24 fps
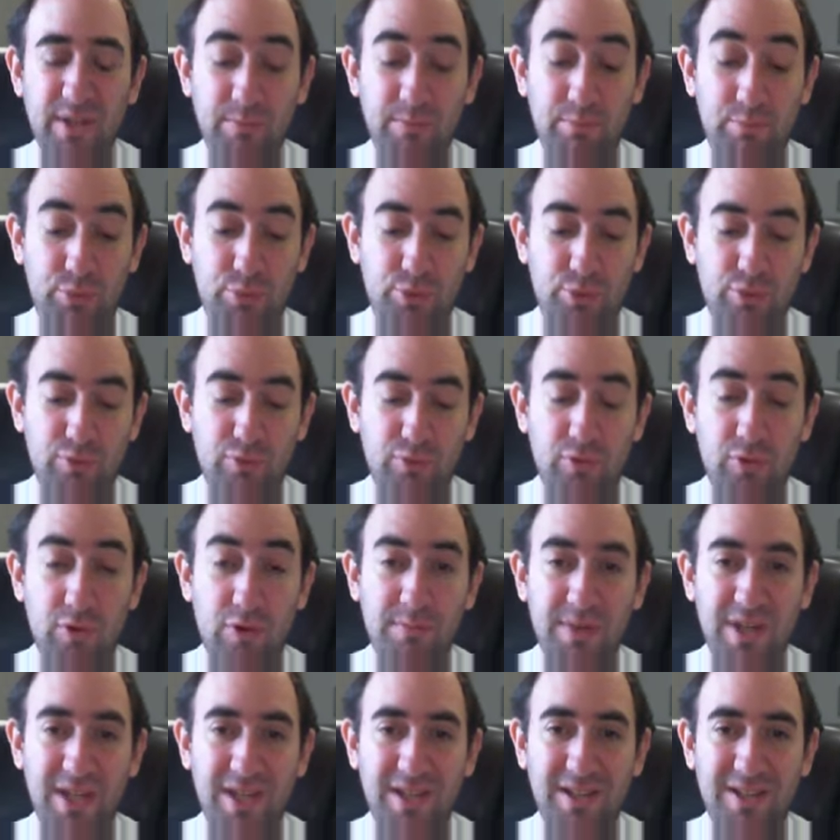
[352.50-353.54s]

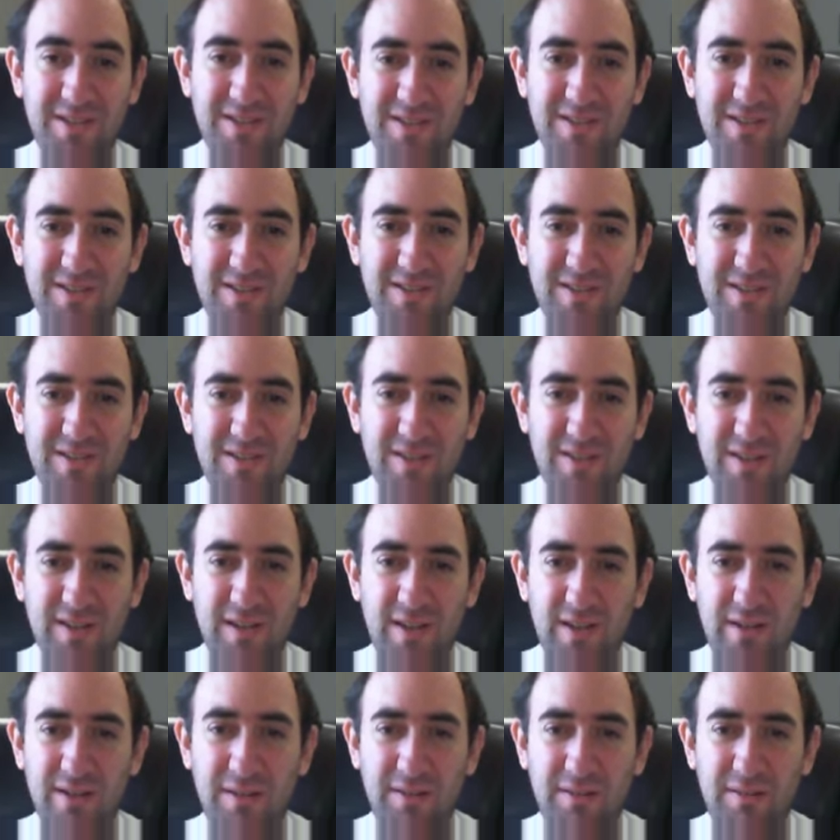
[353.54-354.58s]
Promise.
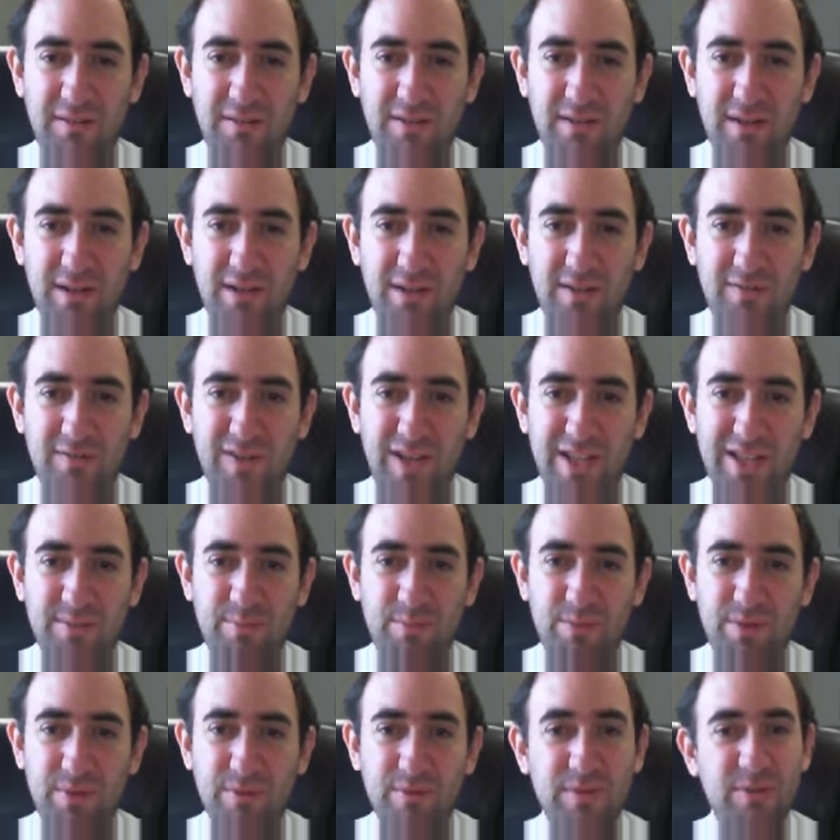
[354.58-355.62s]
I think that's
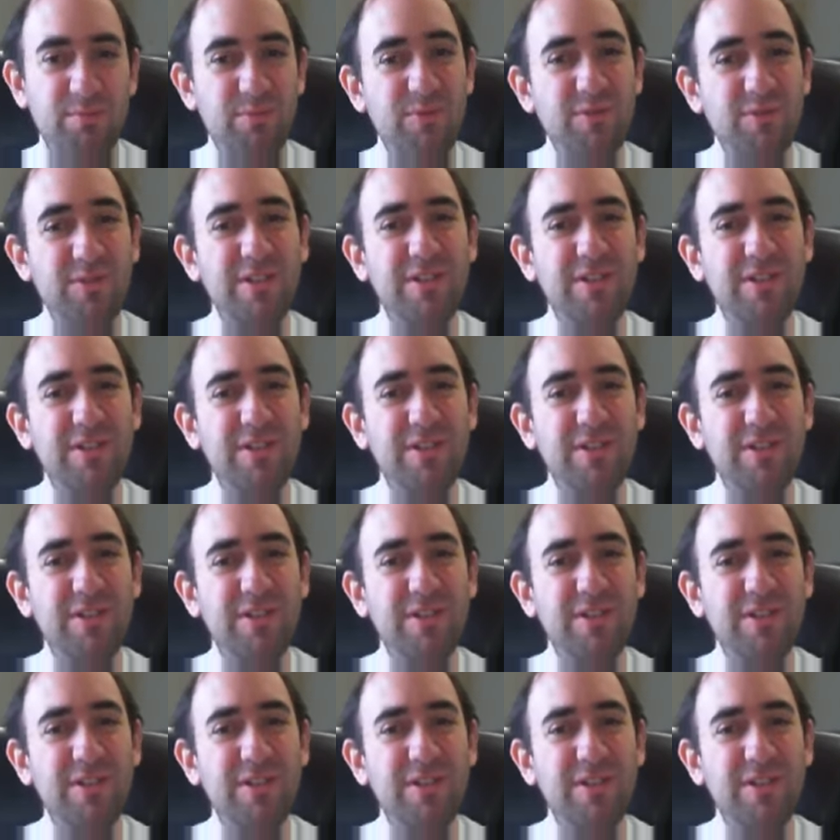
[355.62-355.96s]
plausible.